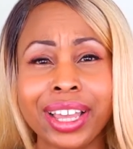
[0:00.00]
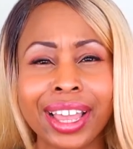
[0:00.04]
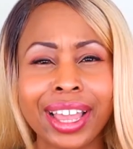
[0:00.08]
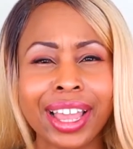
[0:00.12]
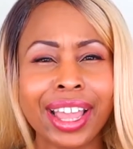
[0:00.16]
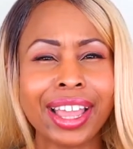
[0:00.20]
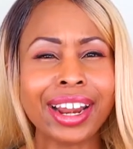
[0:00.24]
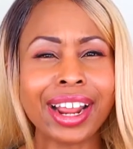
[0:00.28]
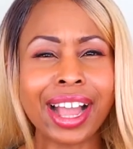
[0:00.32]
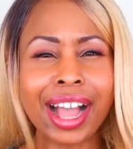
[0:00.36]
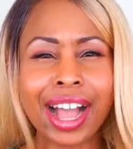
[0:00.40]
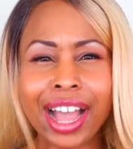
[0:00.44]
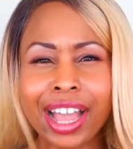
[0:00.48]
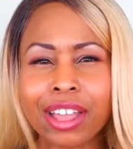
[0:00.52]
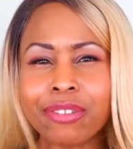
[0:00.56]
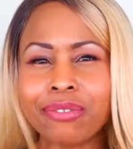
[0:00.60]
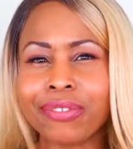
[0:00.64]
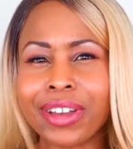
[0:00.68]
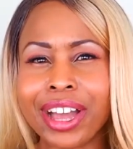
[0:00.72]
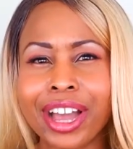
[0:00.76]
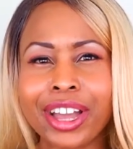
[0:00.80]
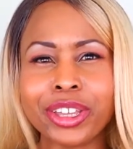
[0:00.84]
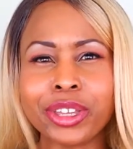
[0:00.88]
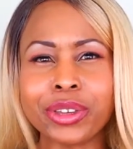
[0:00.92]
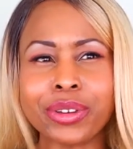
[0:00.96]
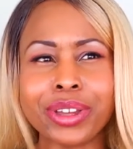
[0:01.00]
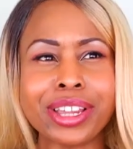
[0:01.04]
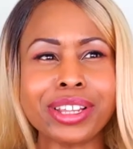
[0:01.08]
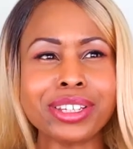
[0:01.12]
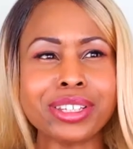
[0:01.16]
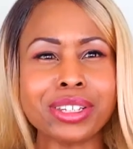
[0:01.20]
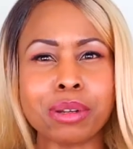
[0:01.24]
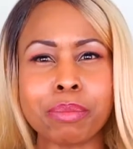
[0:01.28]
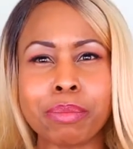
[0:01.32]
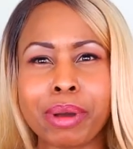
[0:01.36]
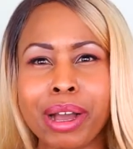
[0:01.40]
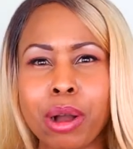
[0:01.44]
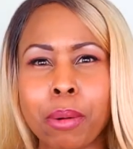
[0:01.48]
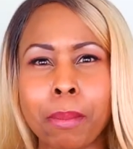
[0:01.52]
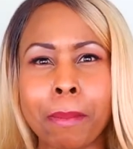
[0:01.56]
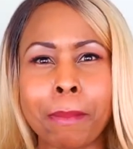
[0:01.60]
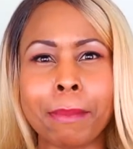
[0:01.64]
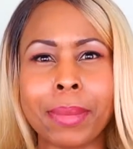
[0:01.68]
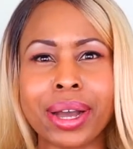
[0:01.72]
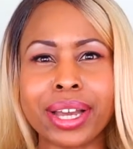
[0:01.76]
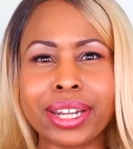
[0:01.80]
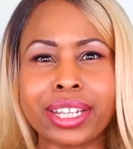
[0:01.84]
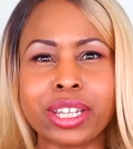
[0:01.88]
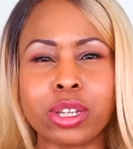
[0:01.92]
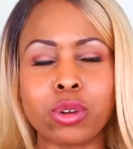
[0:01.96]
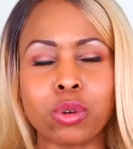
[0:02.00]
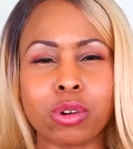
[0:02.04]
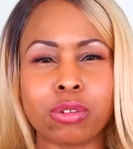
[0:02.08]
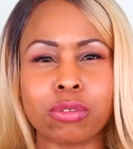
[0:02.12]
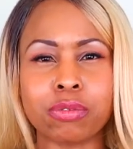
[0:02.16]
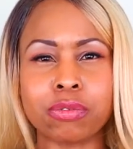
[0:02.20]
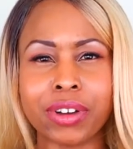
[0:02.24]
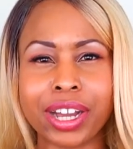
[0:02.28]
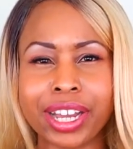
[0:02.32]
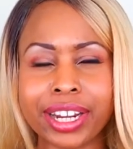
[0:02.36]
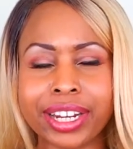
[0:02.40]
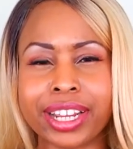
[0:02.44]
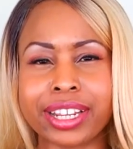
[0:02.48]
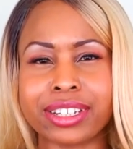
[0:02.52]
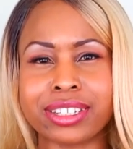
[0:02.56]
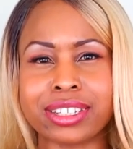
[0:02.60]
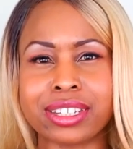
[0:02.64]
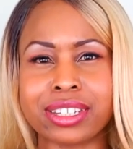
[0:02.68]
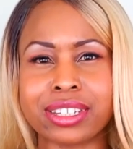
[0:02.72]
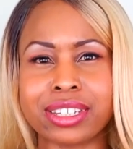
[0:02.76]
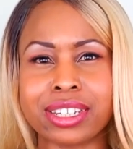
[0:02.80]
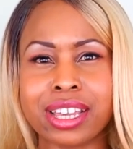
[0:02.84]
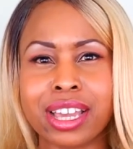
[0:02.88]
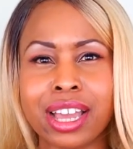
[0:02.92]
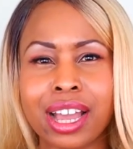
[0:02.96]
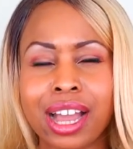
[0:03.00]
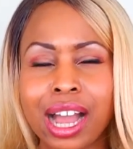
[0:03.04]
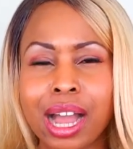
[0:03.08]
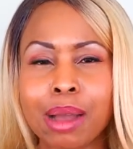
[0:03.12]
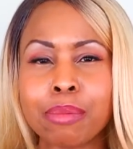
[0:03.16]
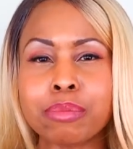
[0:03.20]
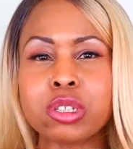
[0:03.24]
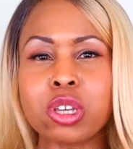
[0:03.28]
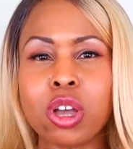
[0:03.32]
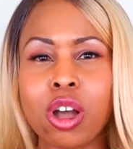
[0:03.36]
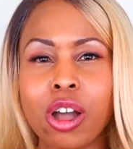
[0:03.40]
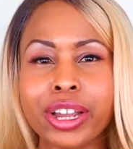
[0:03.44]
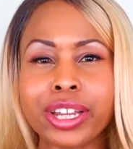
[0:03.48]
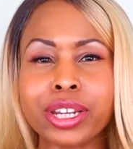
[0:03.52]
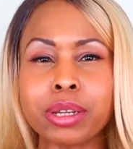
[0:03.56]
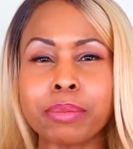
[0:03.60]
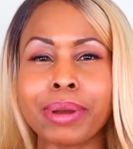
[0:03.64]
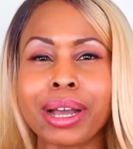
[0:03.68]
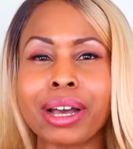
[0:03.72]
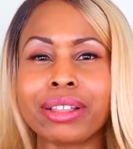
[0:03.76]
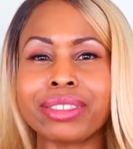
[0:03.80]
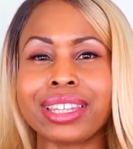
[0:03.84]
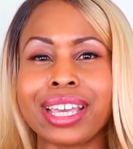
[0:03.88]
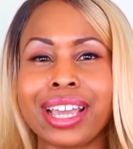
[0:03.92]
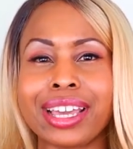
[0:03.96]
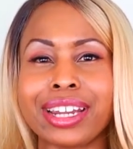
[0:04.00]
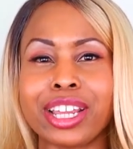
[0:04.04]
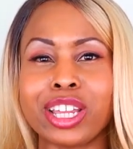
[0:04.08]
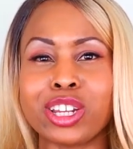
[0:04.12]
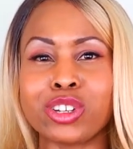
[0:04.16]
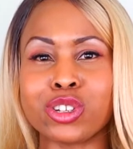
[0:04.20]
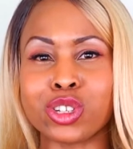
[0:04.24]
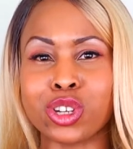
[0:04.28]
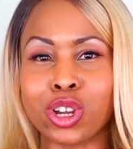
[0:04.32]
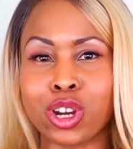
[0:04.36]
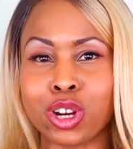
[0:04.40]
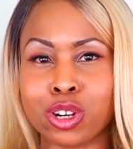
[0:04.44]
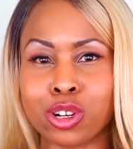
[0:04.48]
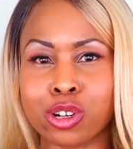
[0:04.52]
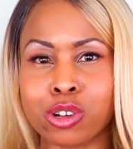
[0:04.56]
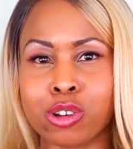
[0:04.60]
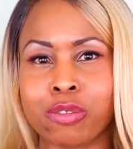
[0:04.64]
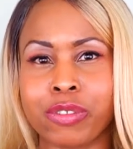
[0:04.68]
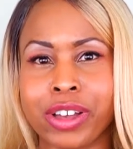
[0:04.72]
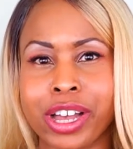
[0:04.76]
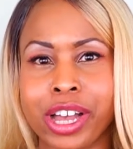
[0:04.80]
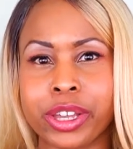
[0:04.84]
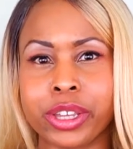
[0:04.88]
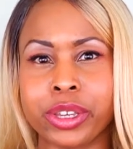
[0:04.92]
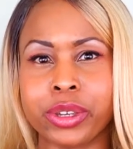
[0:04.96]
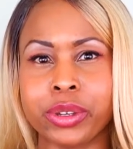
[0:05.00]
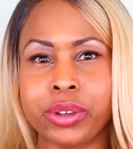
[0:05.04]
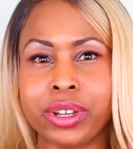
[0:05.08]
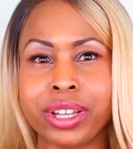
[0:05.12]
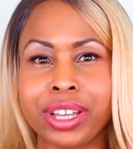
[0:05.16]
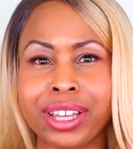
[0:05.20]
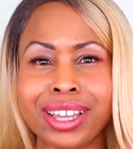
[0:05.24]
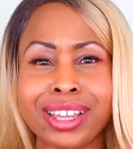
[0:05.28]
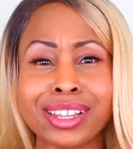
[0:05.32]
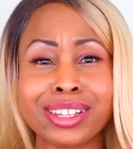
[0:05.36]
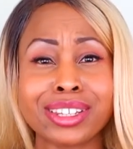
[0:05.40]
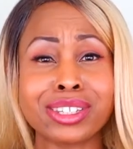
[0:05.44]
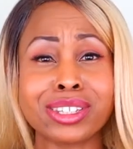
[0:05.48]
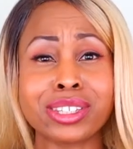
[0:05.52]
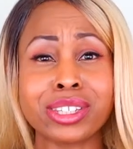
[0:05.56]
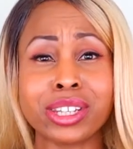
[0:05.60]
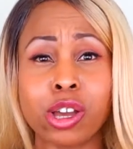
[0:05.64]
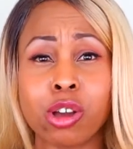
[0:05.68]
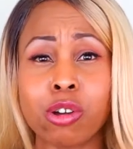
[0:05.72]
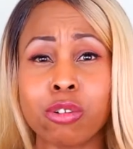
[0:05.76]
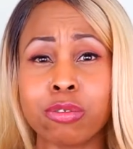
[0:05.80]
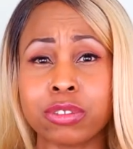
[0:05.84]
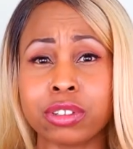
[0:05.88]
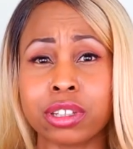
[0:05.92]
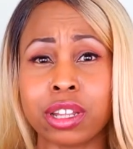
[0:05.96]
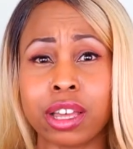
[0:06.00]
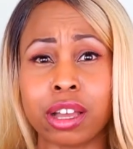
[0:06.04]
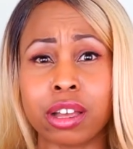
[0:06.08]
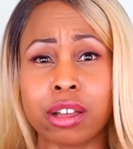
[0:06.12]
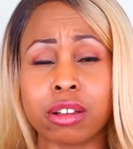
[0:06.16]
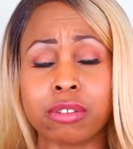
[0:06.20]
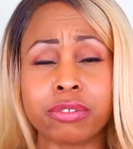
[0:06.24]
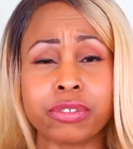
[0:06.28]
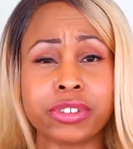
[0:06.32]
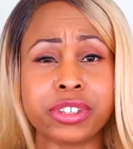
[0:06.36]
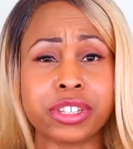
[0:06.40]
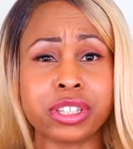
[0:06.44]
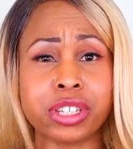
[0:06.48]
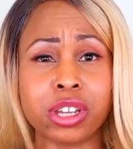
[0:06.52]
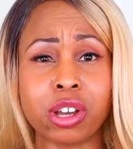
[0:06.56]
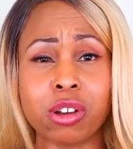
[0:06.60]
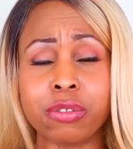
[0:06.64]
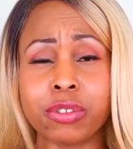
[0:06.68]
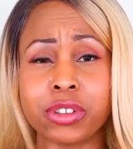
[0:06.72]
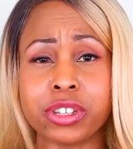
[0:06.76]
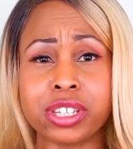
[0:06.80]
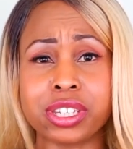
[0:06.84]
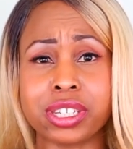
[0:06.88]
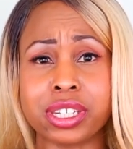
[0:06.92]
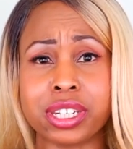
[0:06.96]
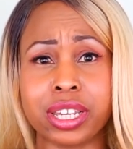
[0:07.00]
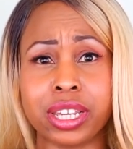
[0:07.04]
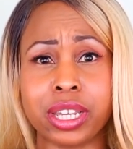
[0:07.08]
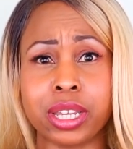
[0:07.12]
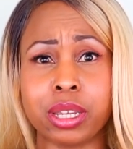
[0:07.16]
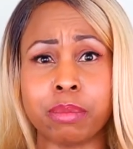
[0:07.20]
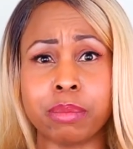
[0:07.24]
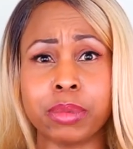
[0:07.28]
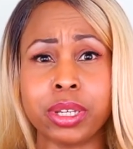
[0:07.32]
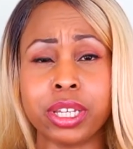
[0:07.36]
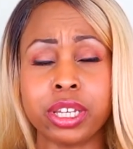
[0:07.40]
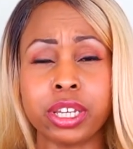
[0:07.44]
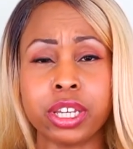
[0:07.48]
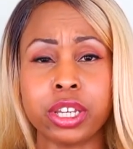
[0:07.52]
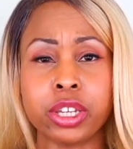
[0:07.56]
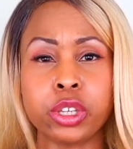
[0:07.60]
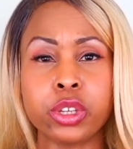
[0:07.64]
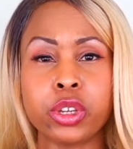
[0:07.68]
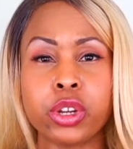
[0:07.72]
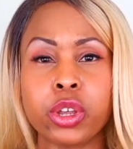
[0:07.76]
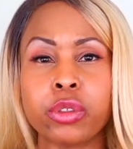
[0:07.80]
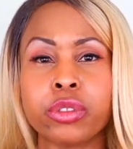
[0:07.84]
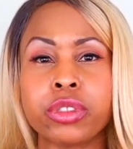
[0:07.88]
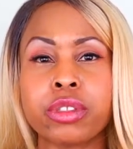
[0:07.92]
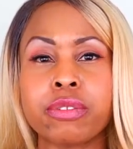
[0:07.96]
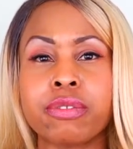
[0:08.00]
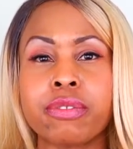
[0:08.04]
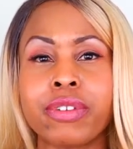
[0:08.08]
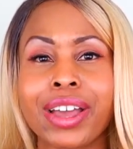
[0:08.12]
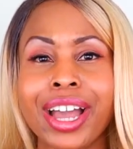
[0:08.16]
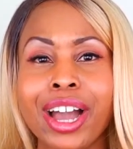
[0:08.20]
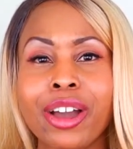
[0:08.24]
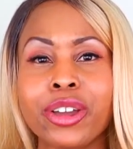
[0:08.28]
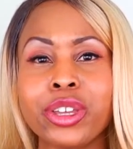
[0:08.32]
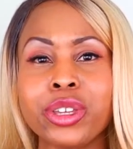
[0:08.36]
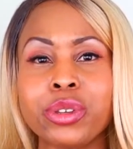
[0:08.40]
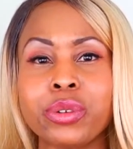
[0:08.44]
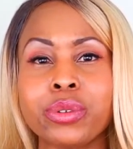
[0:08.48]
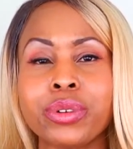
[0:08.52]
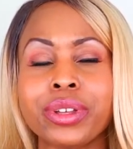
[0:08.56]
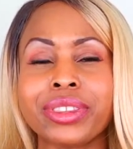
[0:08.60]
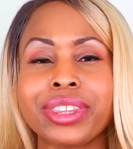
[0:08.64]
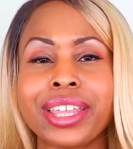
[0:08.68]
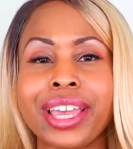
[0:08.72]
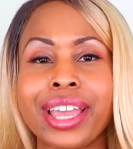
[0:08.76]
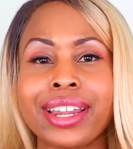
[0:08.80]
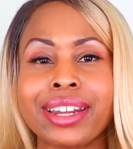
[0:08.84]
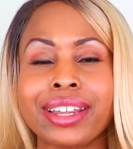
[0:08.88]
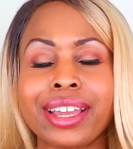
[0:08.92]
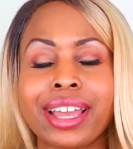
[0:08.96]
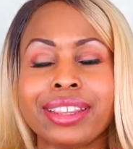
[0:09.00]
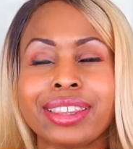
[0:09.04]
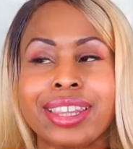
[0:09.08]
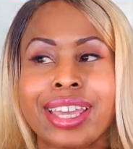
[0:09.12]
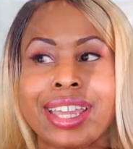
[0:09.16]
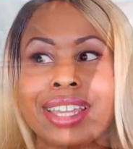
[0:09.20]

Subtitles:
And high value isn't about money or finances. I'm talking about that internal value, self-love, self-esteem, the value that they